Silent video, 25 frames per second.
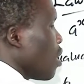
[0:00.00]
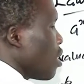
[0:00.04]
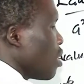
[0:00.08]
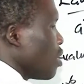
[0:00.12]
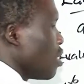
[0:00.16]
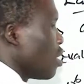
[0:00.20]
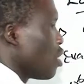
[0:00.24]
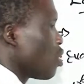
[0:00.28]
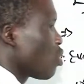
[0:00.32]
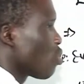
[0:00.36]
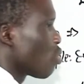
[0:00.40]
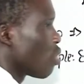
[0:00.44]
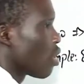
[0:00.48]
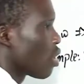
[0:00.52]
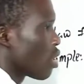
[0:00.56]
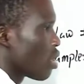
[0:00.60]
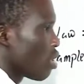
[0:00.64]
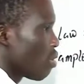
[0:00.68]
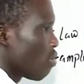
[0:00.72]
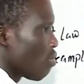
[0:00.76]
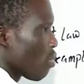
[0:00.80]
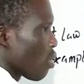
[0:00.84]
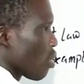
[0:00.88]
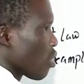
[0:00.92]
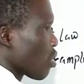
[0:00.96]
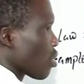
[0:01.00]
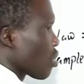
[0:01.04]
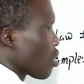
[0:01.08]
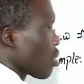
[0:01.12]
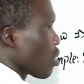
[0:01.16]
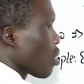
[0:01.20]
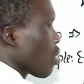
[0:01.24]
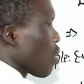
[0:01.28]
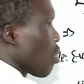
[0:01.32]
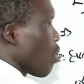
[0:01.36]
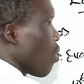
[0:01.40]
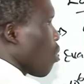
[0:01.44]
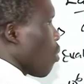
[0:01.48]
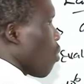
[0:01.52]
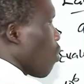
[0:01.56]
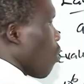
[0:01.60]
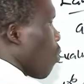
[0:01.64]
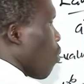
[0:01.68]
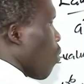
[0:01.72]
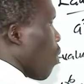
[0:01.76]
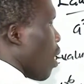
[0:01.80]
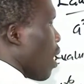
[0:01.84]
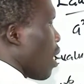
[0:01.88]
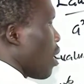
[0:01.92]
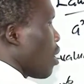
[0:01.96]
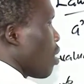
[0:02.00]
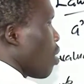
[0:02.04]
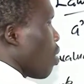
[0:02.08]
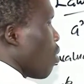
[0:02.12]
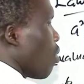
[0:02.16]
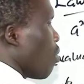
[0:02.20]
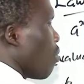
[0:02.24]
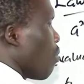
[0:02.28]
This will give us 1